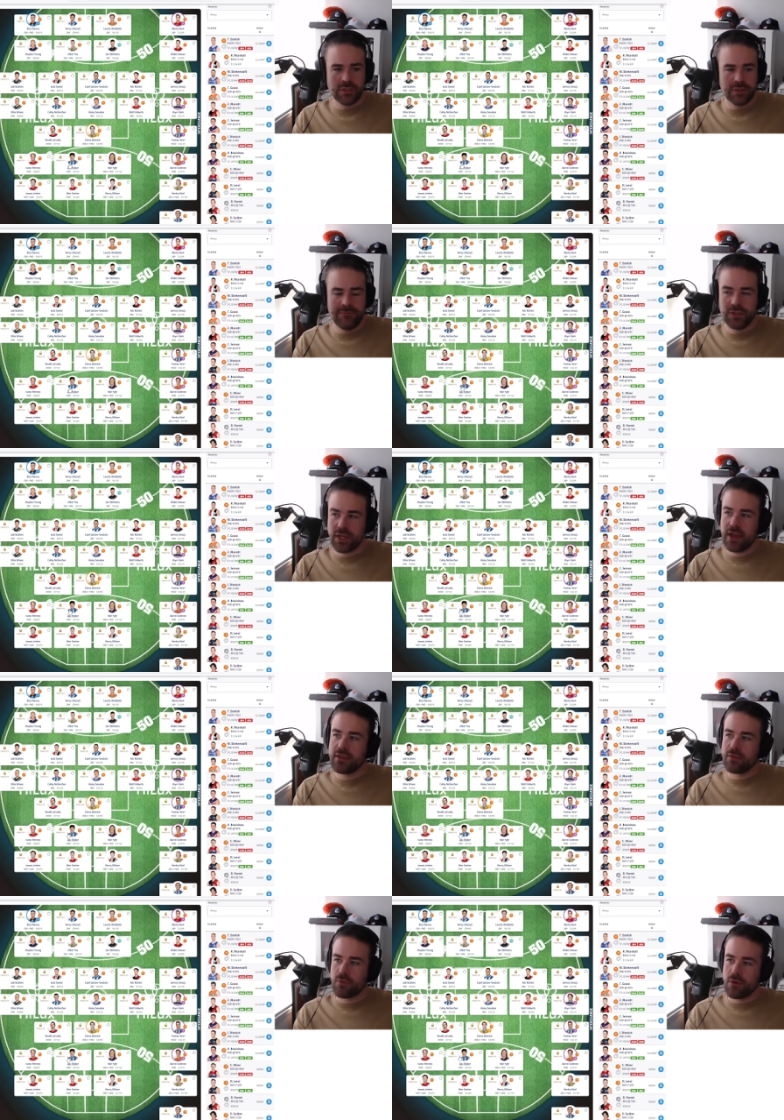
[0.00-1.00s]
So Fisher
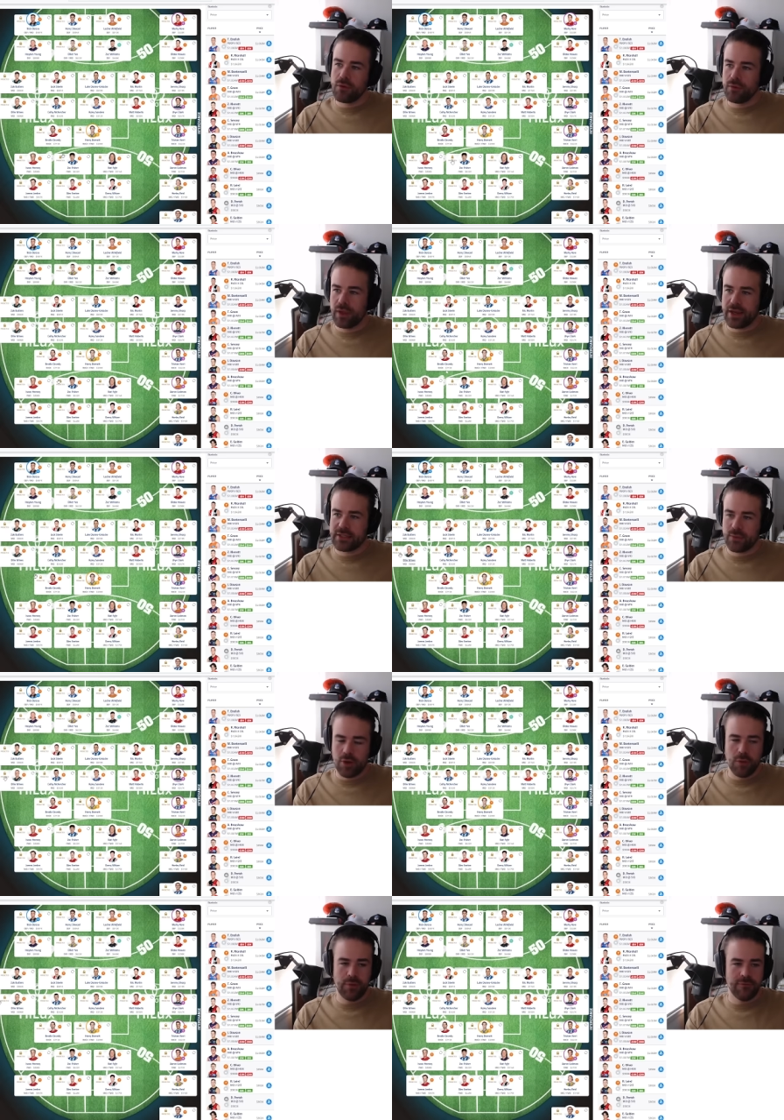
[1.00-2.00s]
had the role I guess that we're
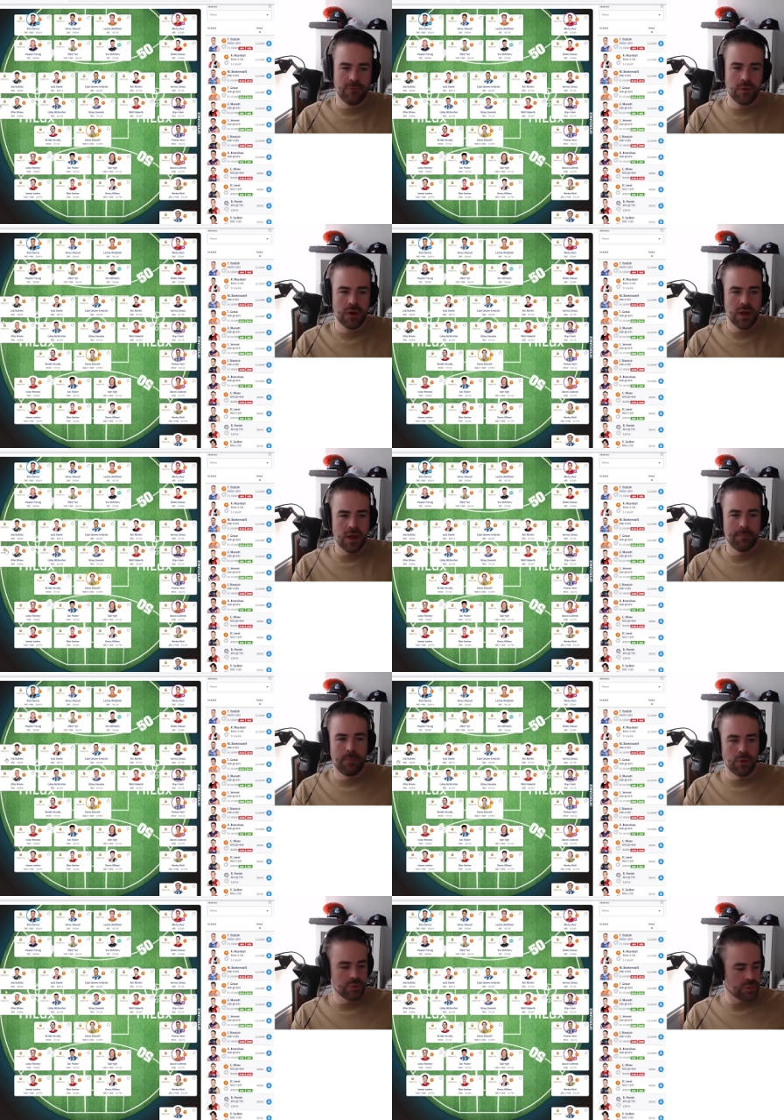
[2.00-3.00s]
hoping for.
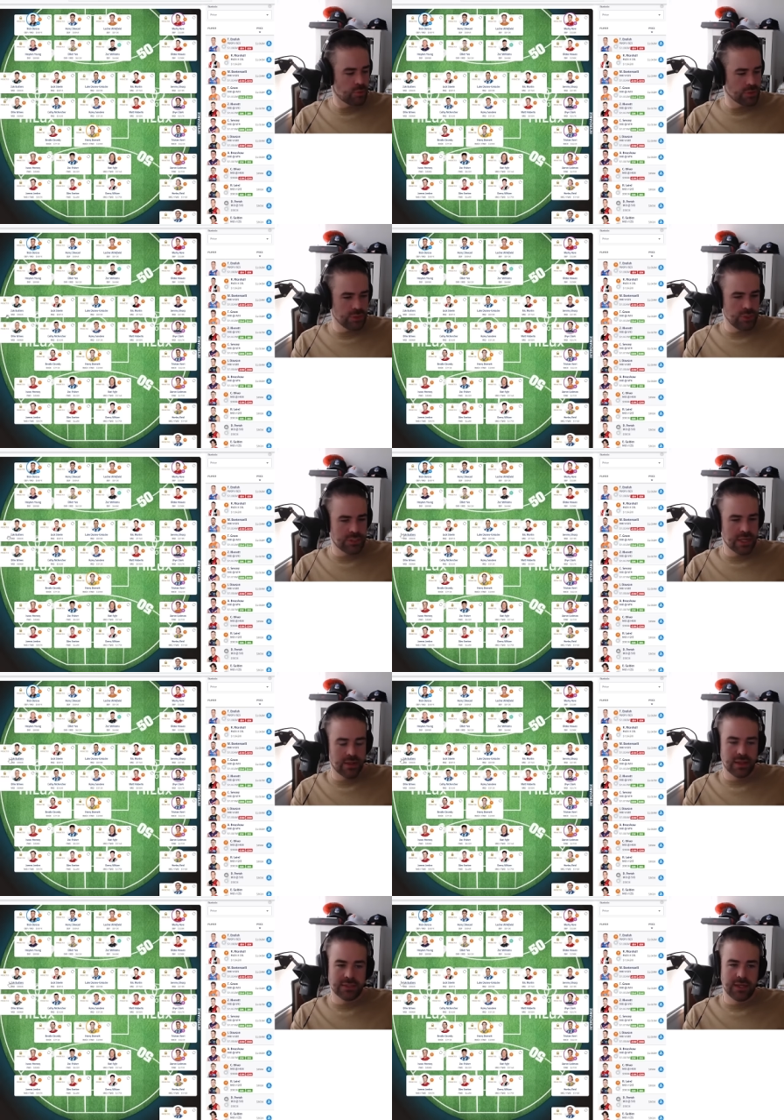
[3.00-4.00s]
Ball just wasn't used out
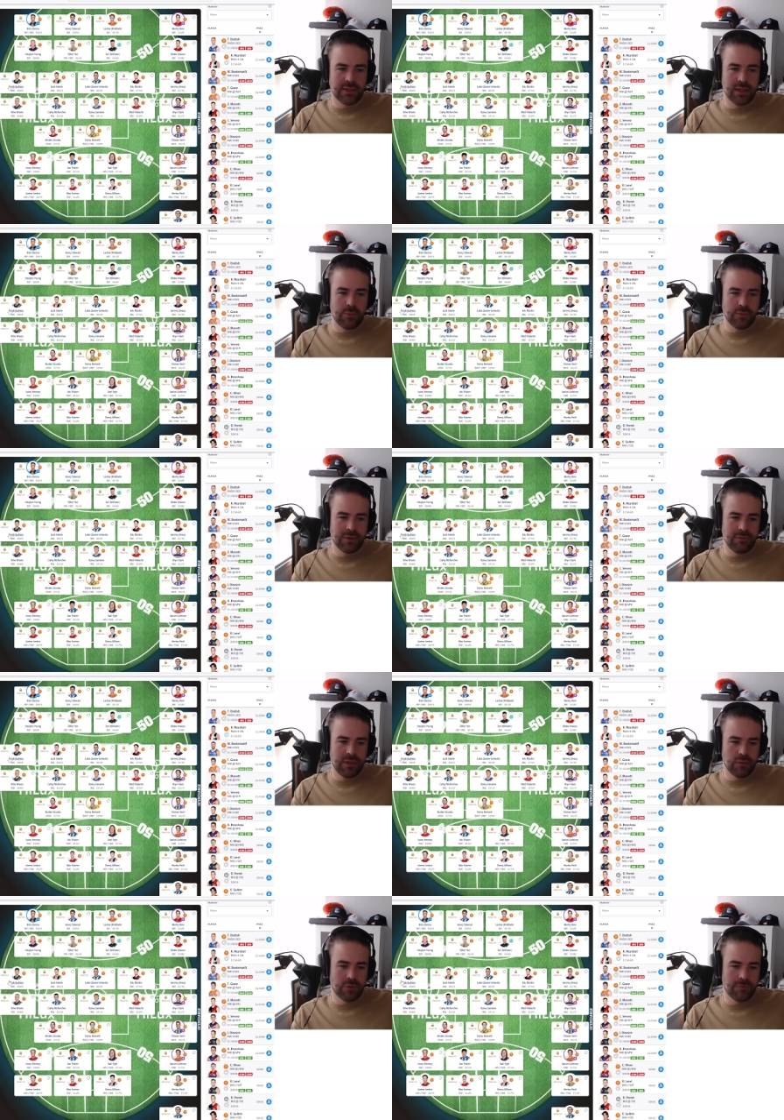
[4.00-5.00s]
of that side. They
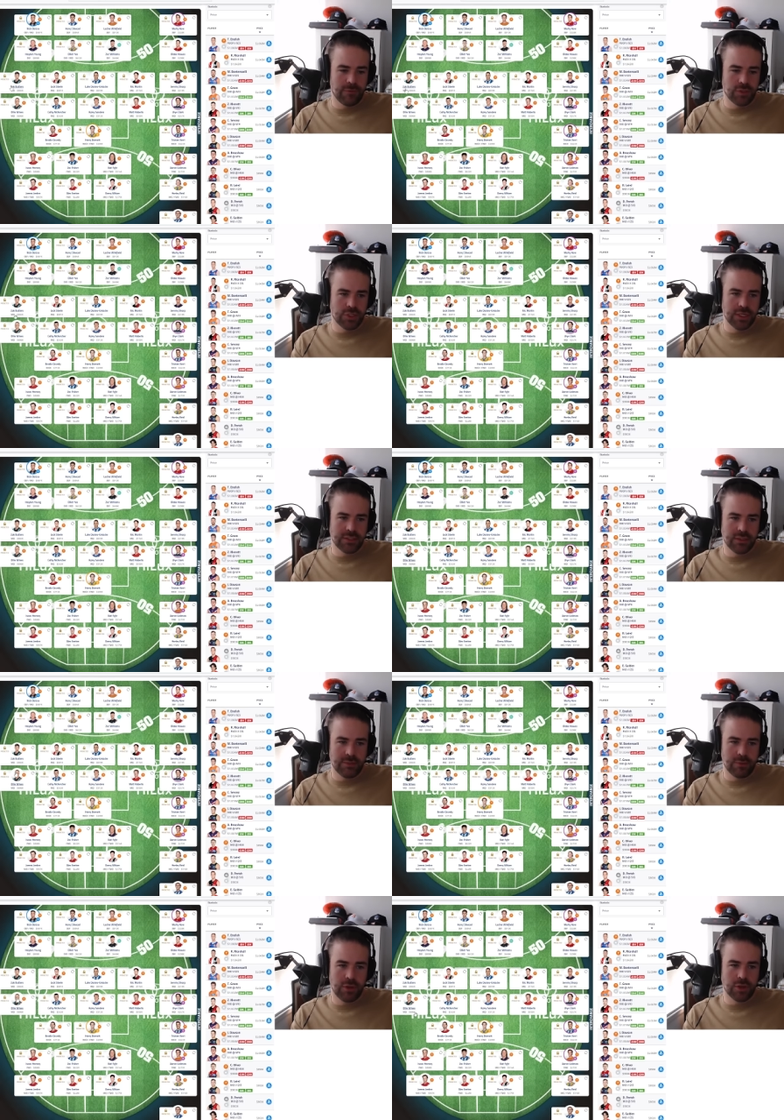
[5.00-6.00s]
definitely looked for Sheezel
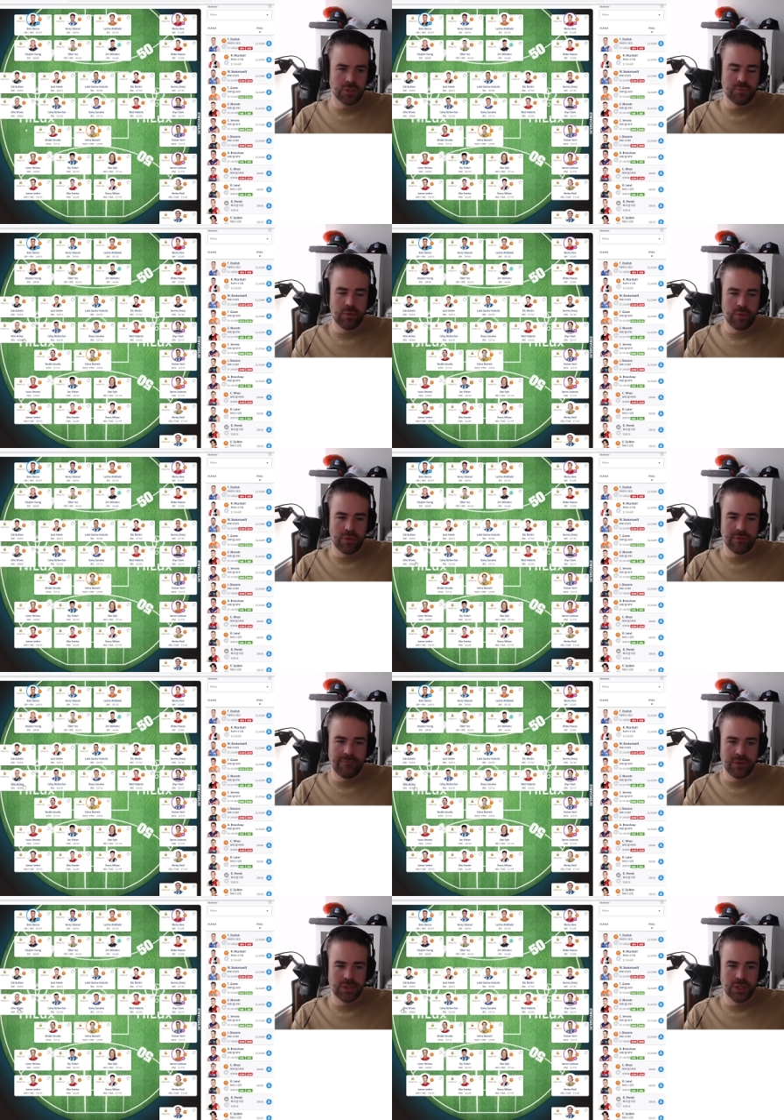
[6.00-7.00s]
and McKercher more than
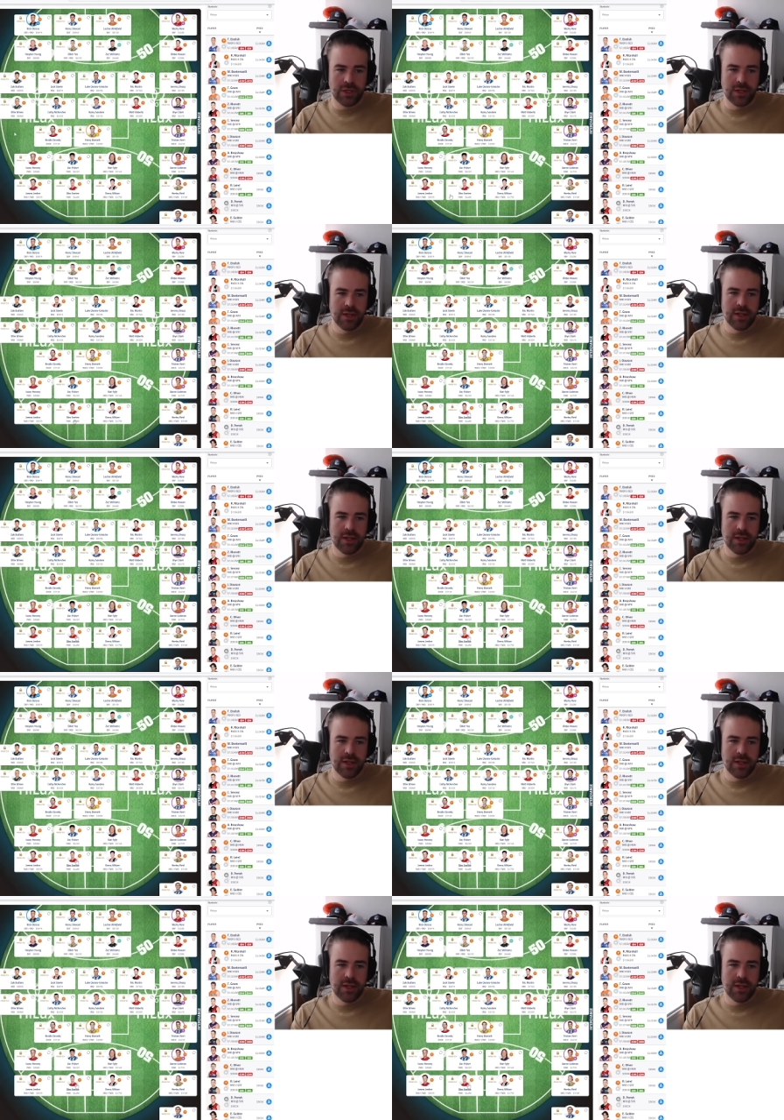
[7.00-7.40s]
Fisher.